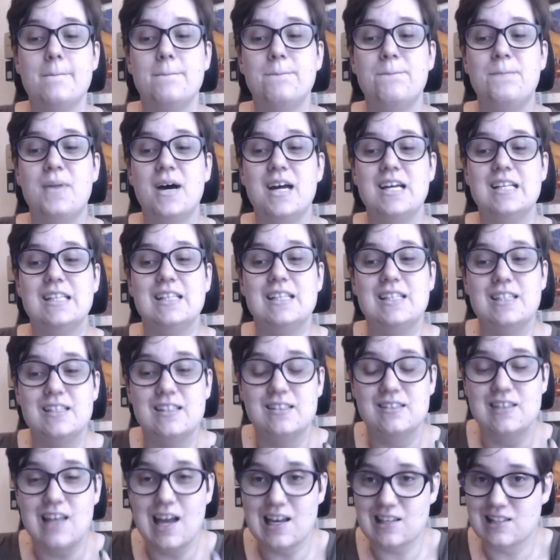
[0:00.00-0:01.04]
But
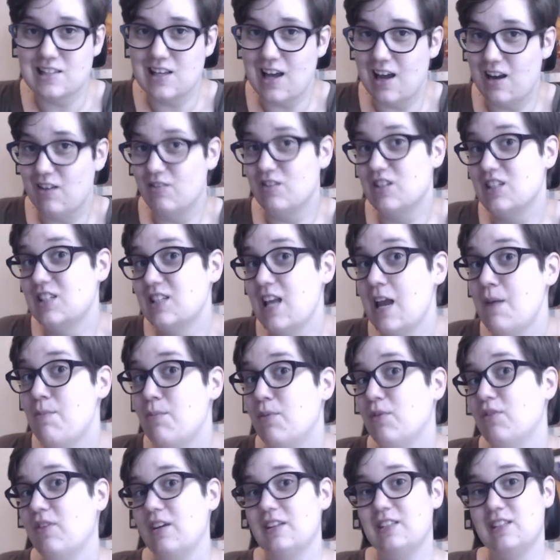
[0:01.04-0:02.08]
that's kind of a
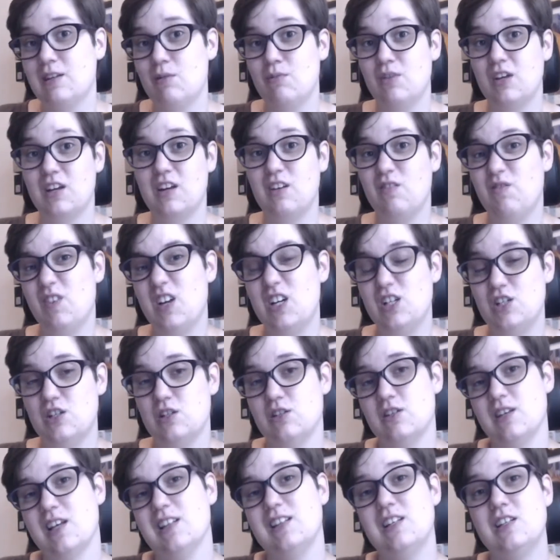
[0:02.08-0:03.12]
staple at some of the
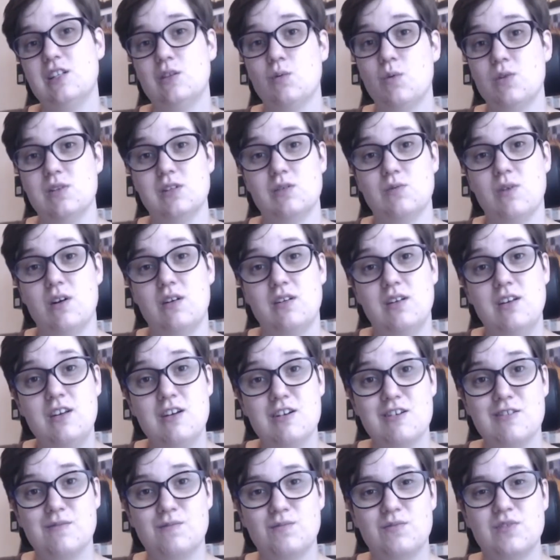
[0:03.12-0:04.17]
conventions, at least the ones around
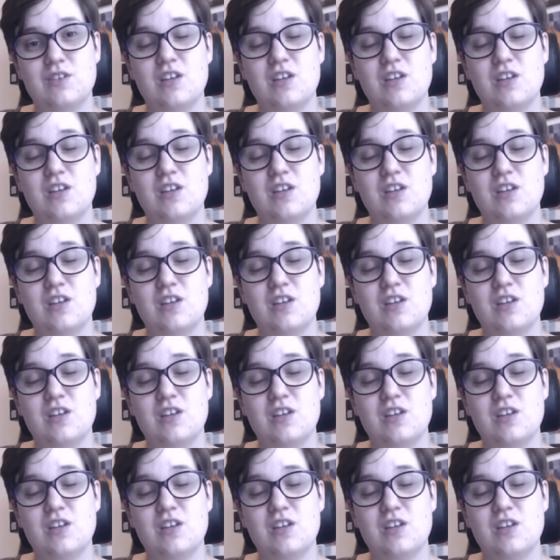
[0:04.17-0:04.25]
here.